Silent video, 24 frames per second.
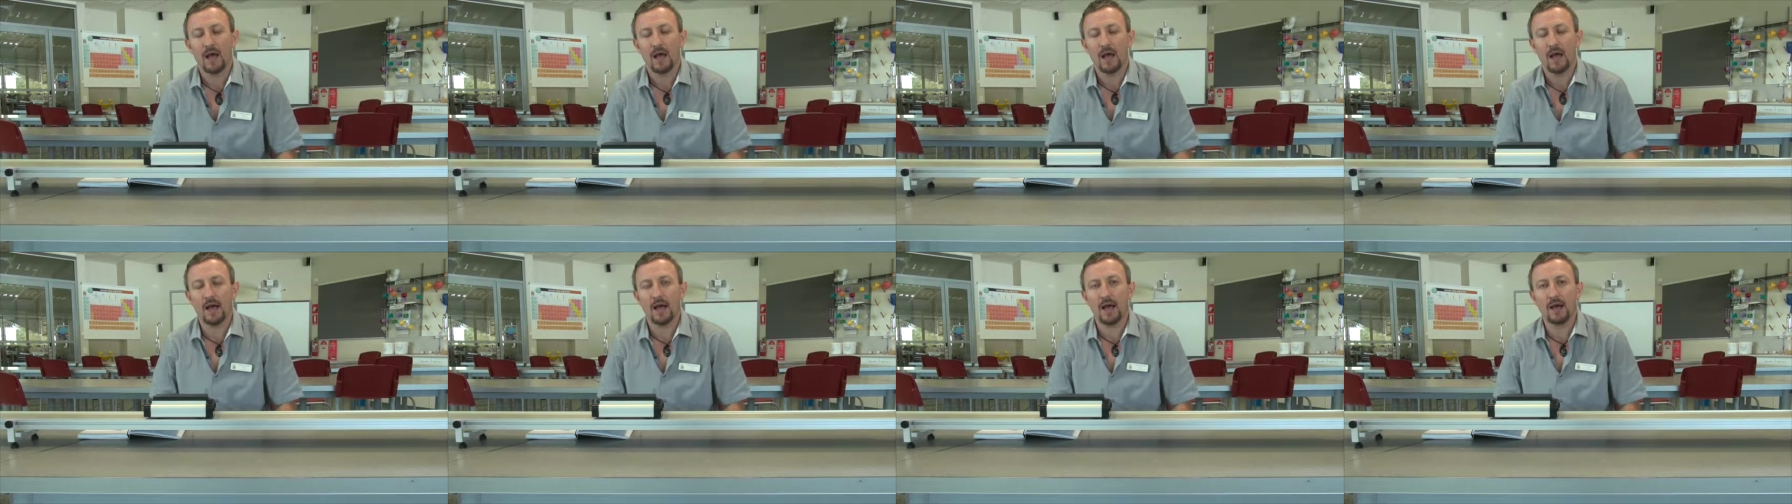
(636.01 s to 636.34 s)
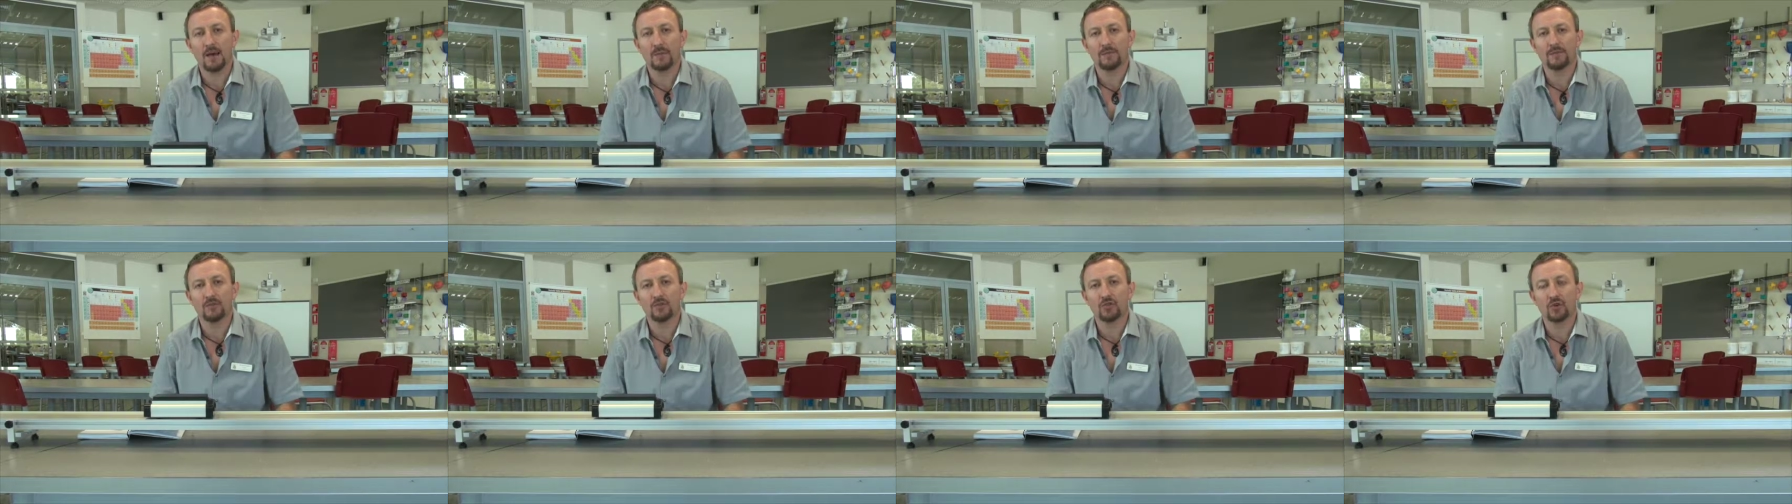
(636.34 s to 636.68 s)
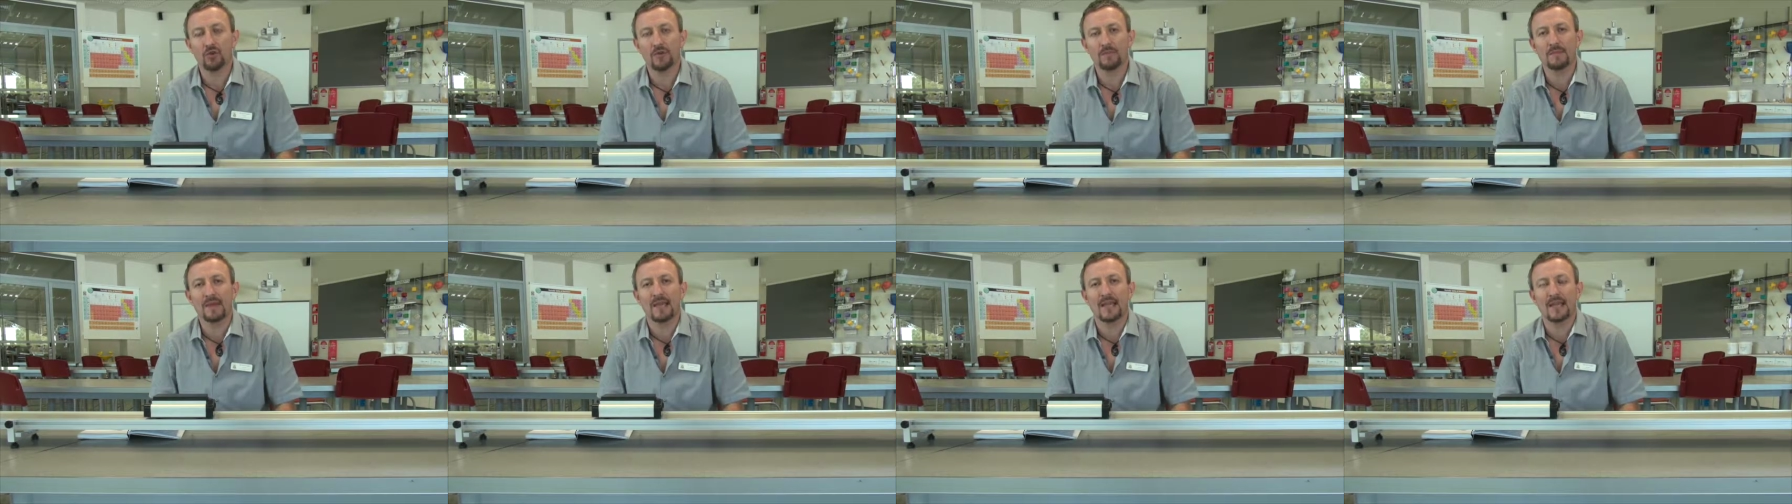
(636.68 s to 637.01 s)
Um,
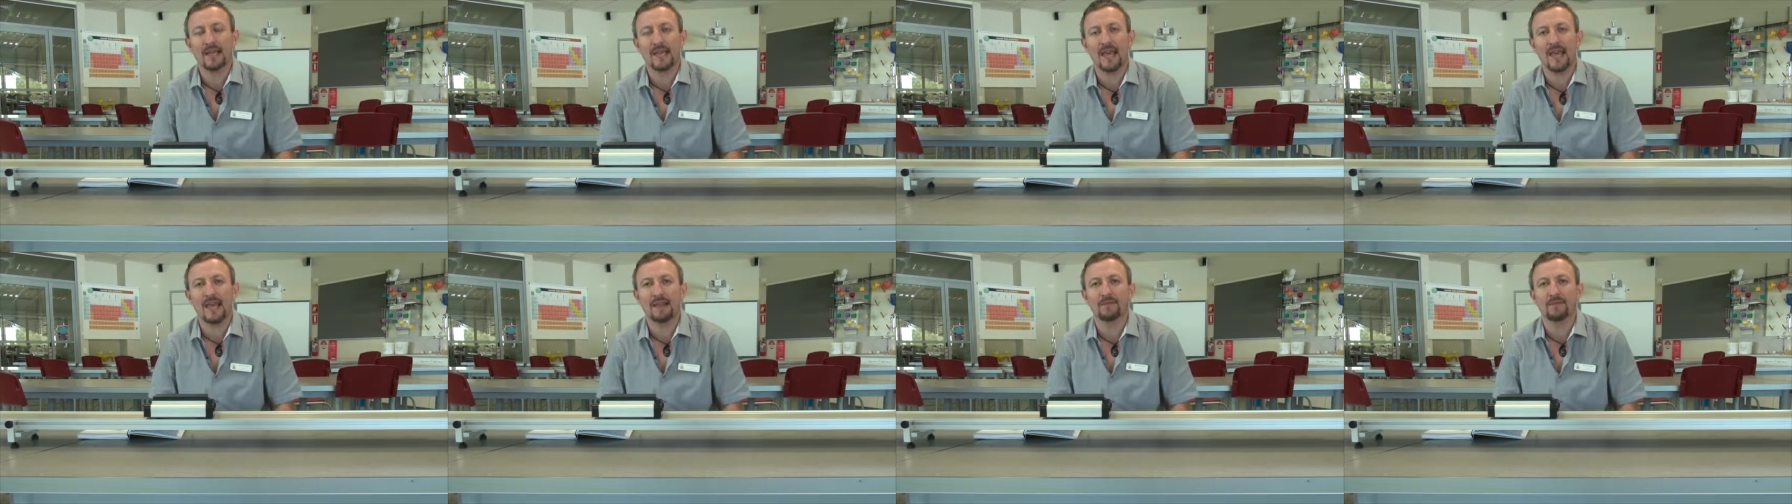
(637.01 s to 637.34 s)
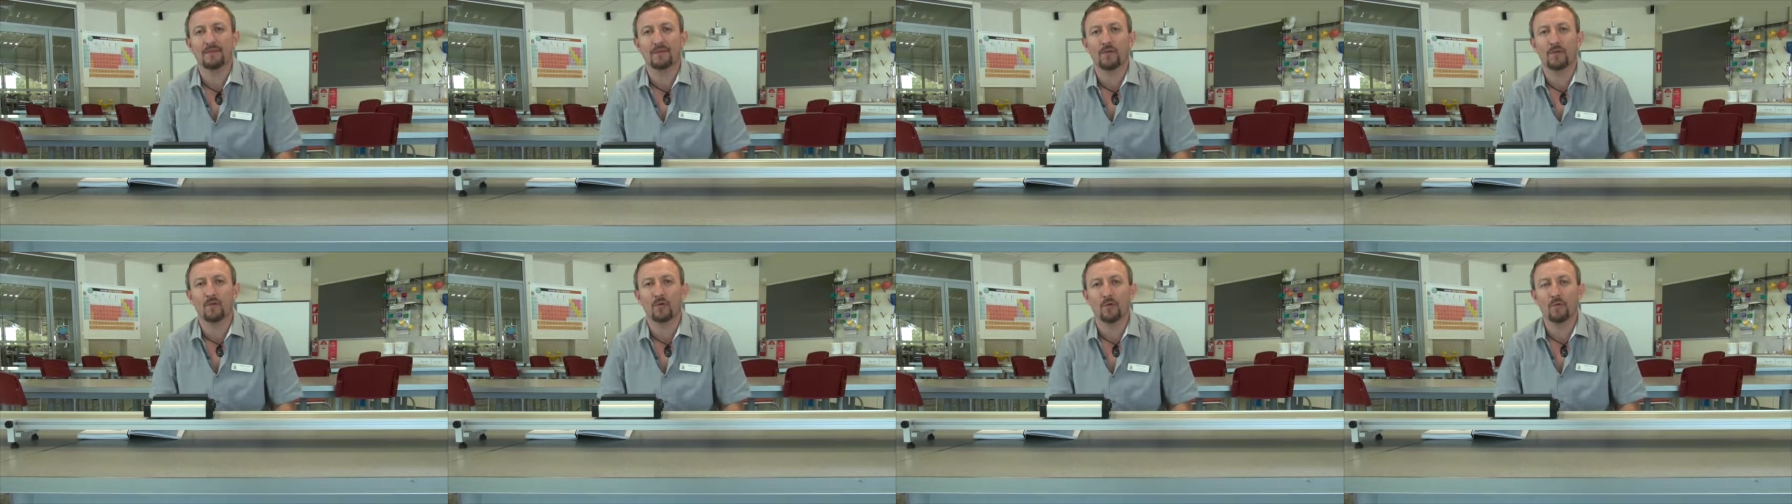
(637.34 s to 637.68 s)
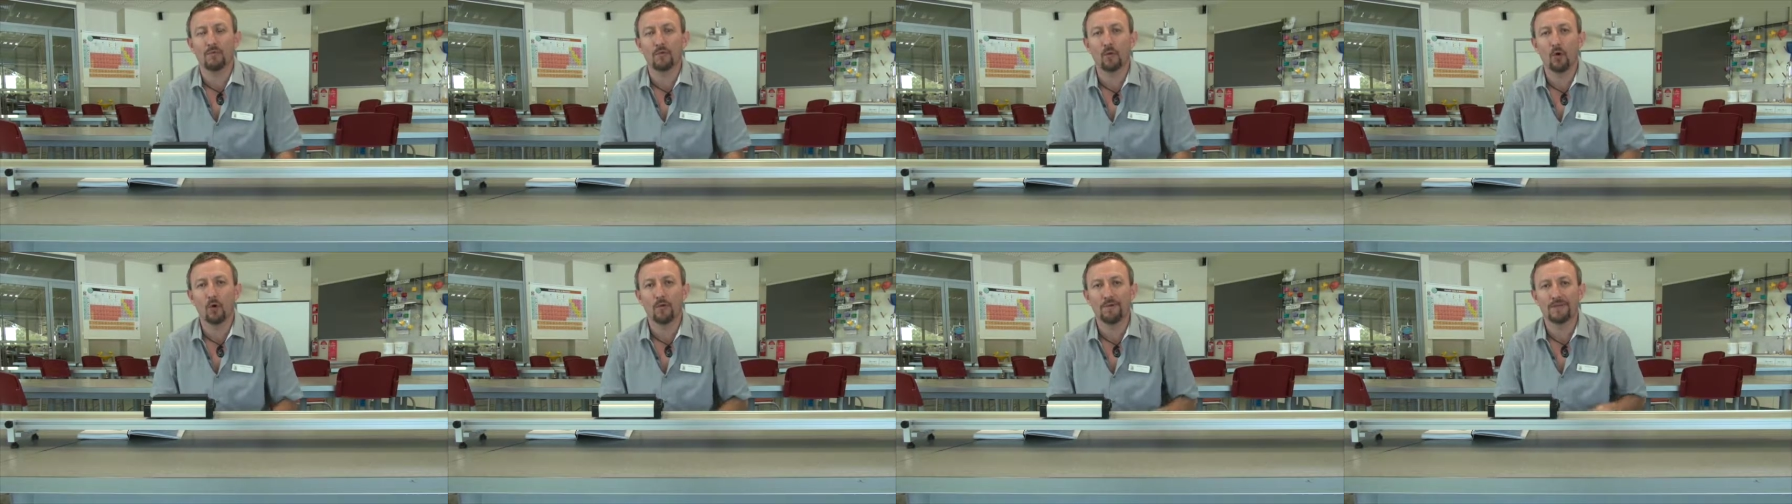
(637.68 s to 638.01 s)
join me again for
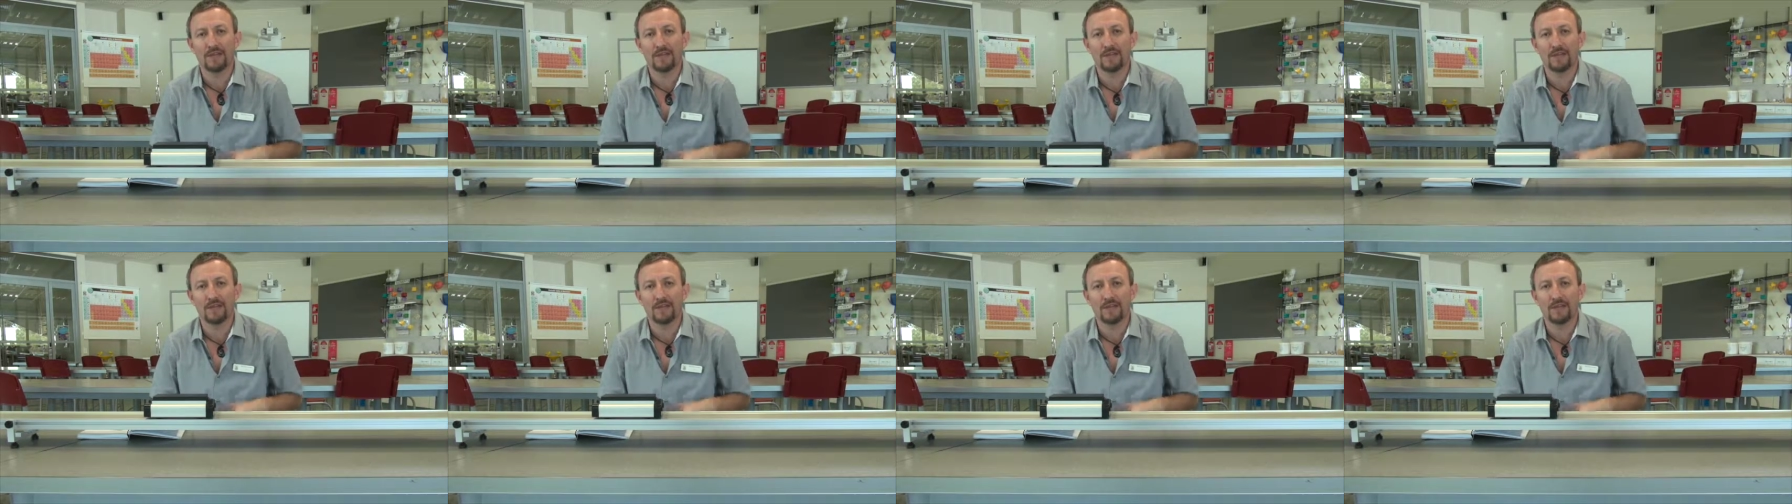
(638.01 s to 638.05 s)
more